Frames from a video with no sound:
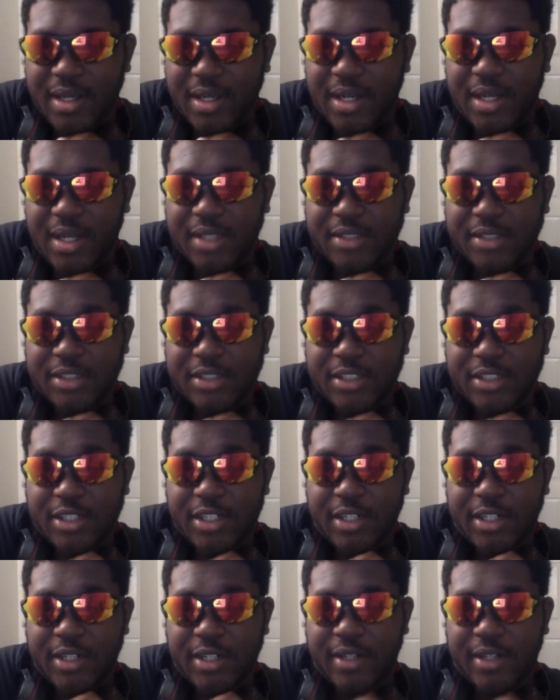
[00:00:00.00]

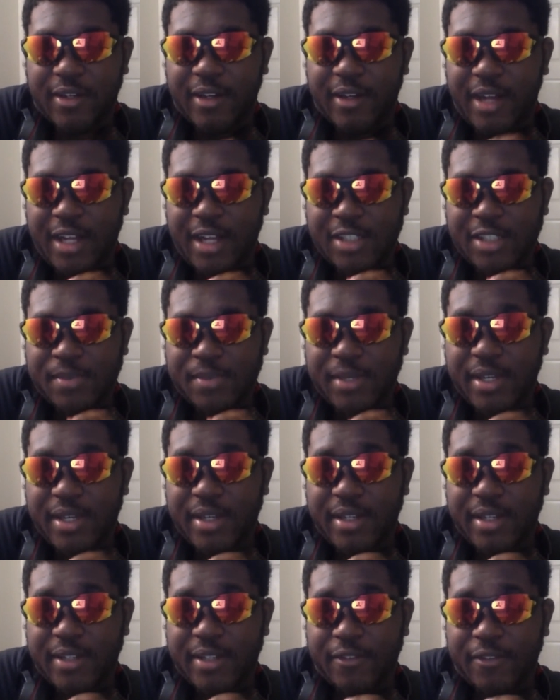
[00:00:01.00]
Osbin
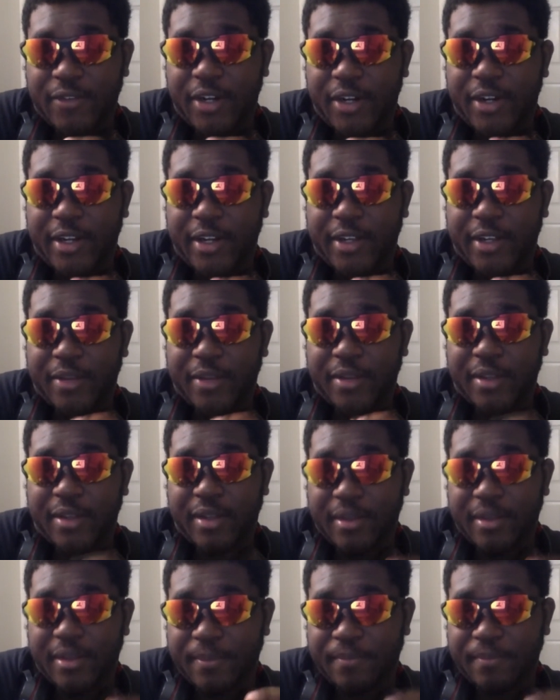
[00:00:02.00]
is very,
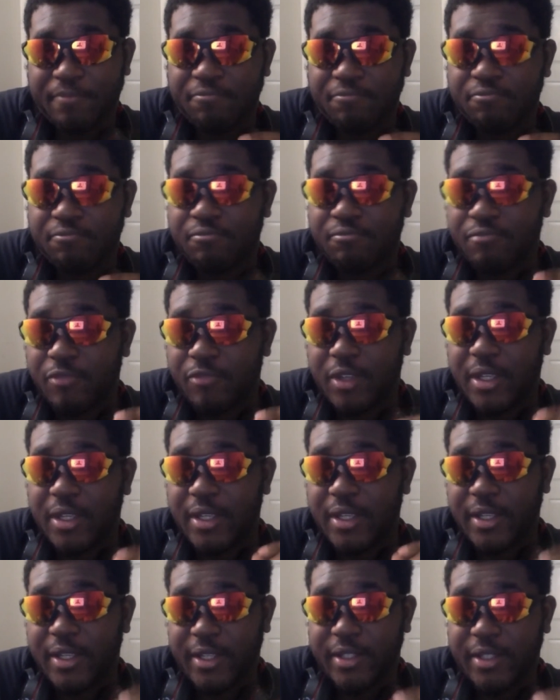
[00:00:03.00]

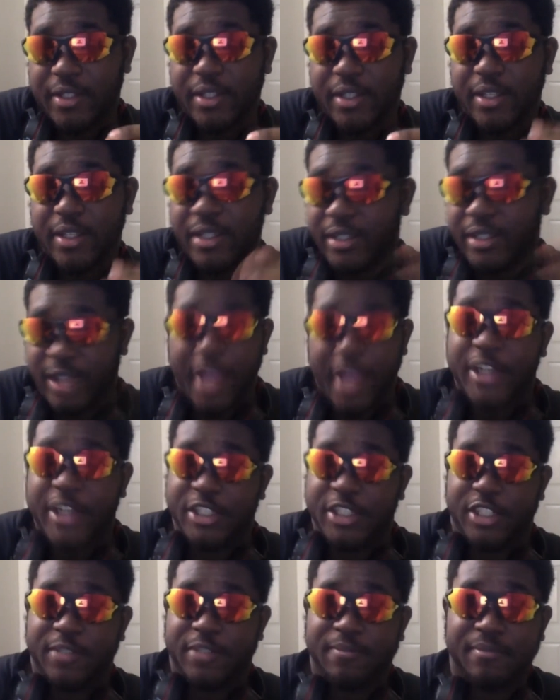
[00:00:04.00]
he's
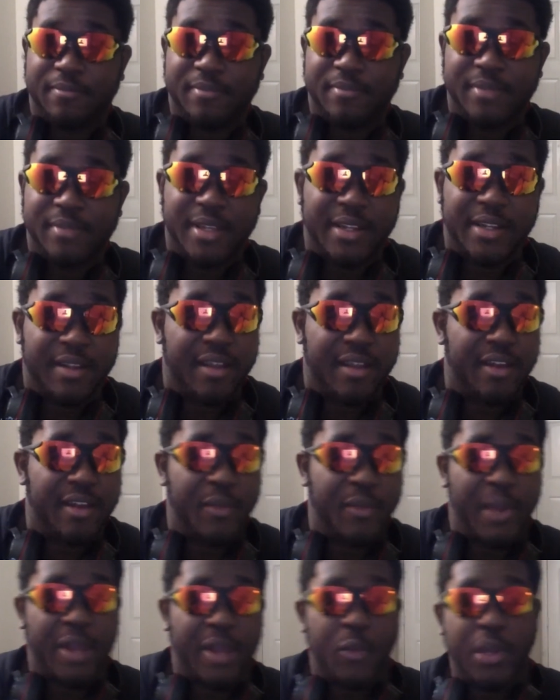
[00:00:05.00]
ancient. In a
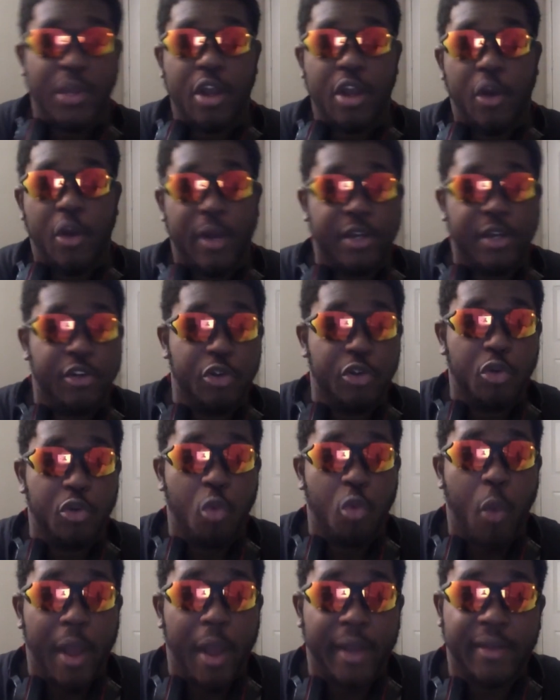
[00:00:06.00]
way, we already knew
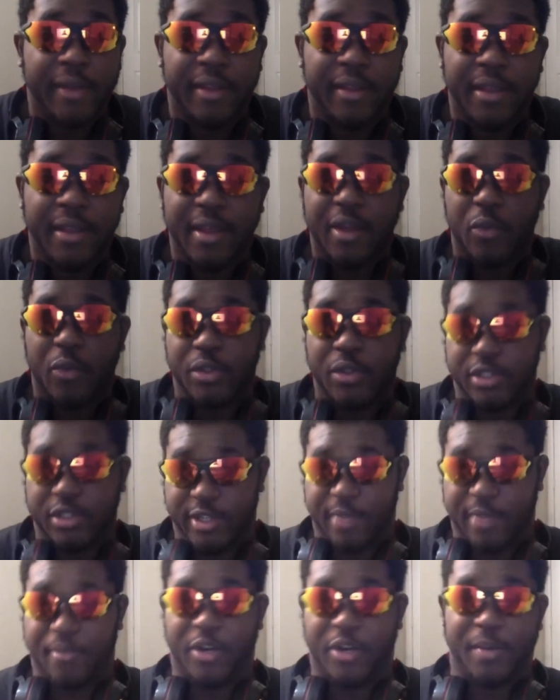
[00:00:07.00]
what was
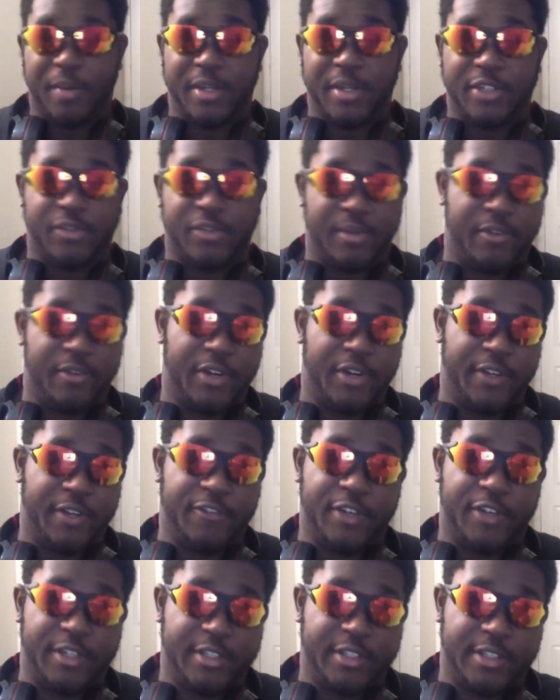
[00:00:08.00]
up pretty much from the very
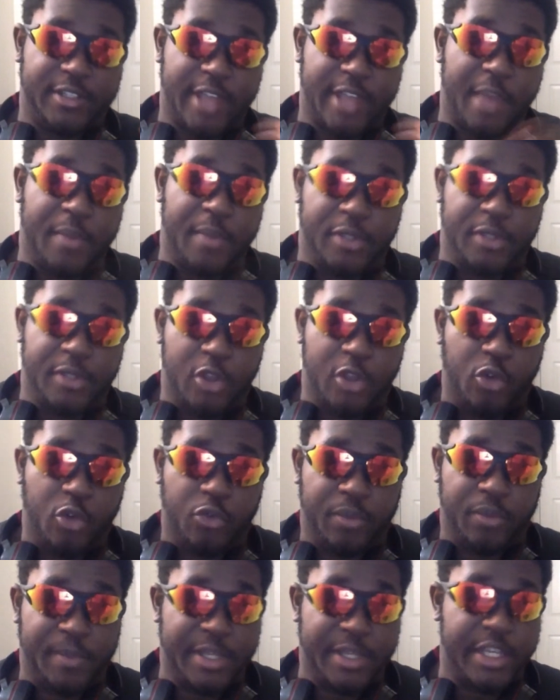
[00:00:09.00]
first episode
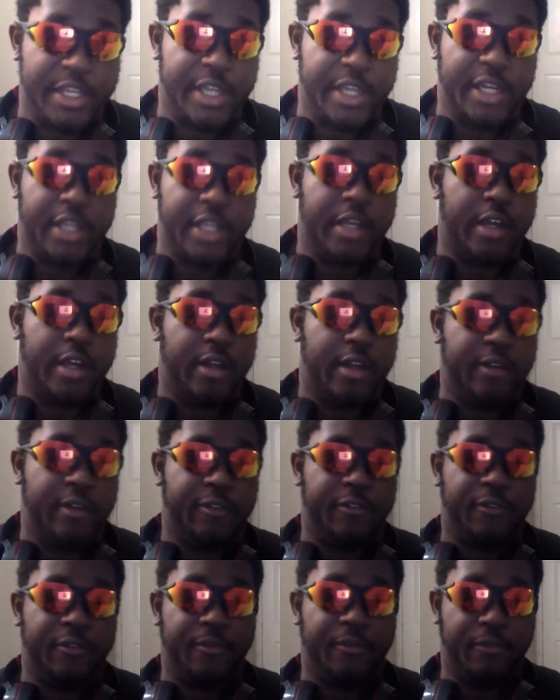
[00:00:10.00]
from the beginning of
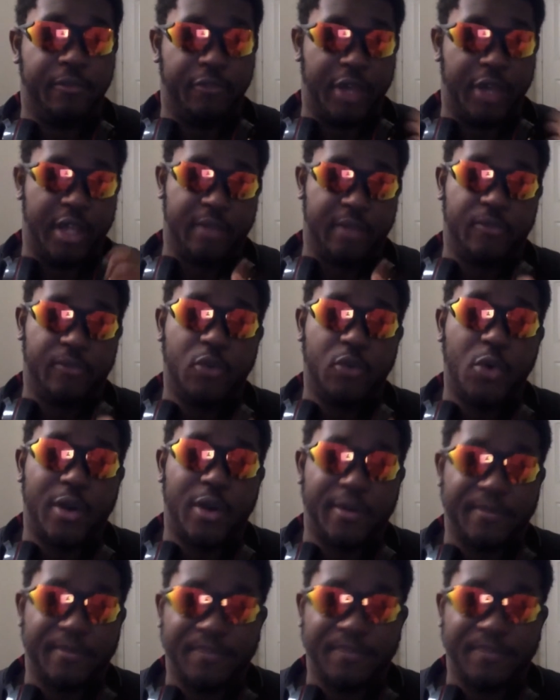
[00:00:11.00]
Volume 4.